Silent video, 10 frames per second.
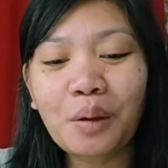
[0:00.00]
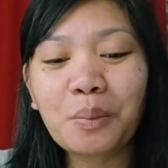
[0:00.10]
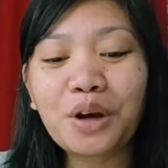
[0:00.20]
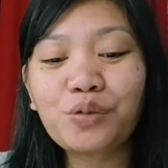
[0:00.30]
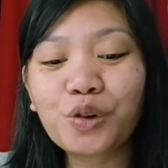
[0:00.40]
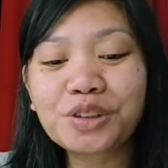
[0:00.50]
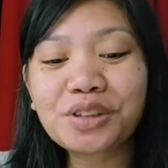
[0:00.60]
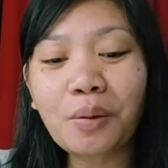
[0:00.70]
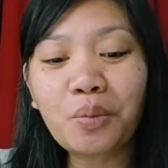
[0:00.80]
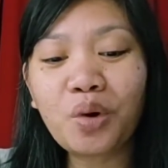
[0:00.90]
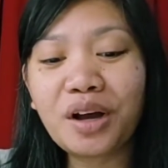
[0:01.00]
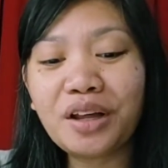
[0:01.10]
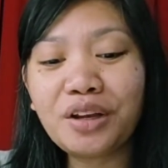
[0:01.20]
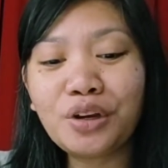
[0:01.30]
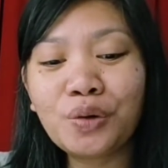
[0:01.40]
But for
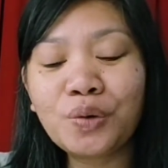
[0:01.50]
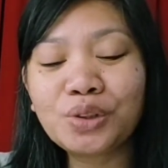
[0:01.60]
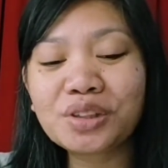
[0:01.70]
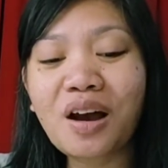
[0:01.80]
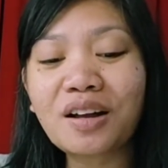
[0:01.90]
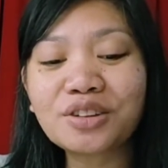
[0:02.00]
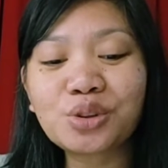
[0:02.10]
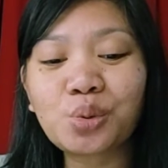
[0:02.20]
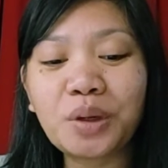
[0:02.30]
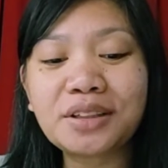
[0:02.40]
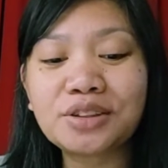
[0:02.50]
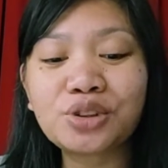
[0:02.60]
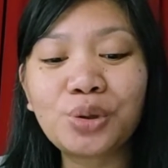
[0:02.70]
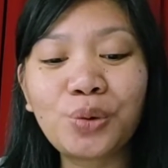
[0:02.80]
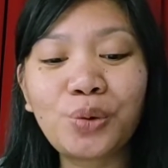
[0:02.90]
someone who's got sweet
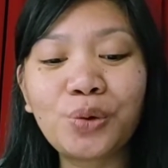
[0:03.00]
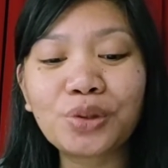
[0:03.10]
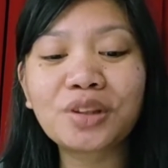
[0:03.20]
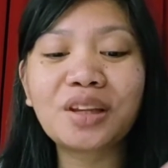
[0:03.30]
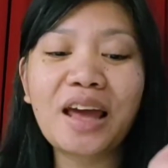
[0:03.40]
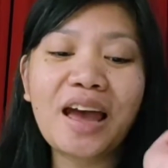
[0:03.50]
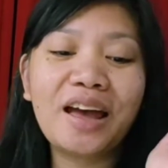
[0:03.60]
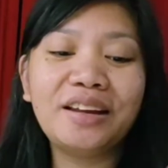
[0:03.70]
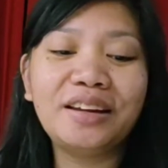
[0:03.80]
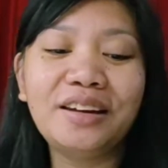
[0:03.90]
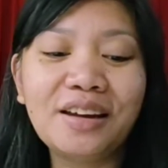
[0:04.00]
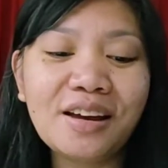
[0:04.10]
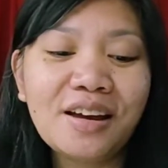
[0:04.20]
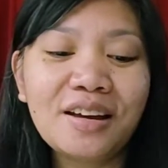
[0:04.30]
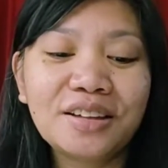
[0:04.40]
tooth and
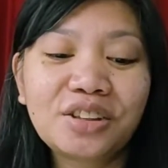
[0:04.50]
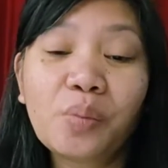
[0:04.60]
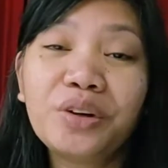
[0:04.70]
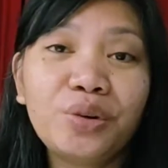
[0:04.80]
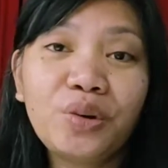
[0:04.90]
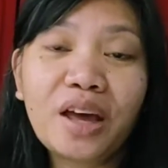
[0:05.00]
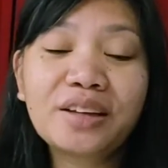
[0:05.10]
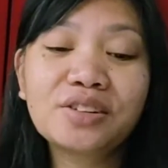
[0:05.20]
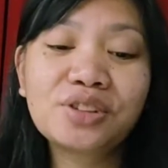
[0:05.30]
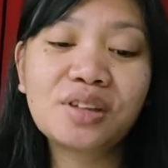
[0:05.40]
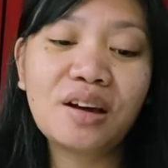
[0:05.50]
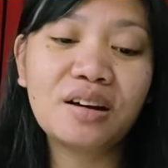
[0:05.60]
someone who likes